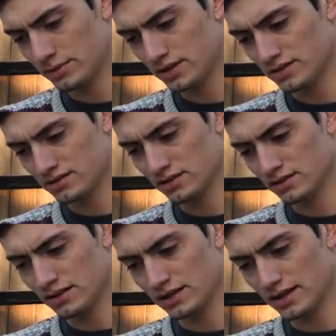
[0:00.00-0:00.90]
but it doesn't look
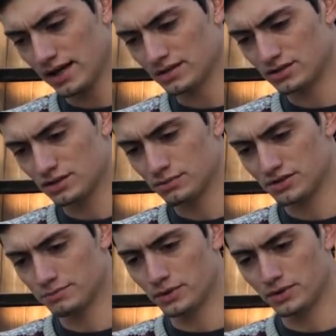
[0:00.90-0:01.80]
like it adds too much
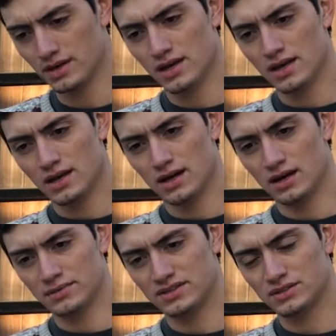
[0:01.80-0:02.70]
bulk.
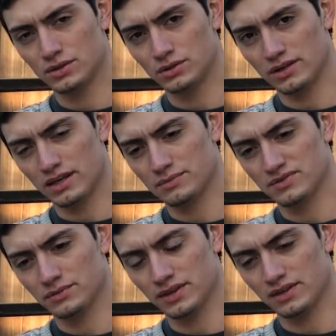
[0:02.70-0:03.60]
It still keeps
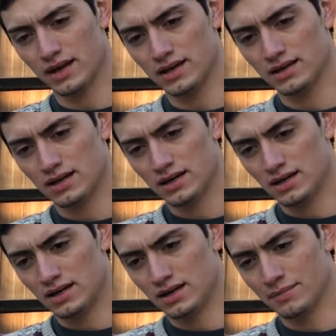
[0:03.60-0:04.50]
with that
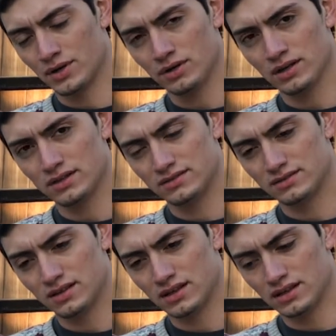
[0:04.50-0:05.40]

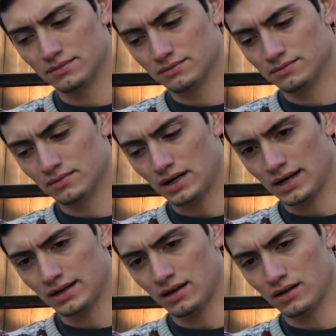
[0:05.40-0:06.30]
mirrorless
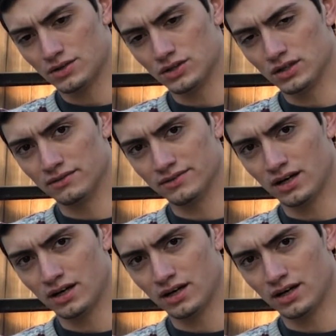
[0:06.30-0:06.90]
ideology of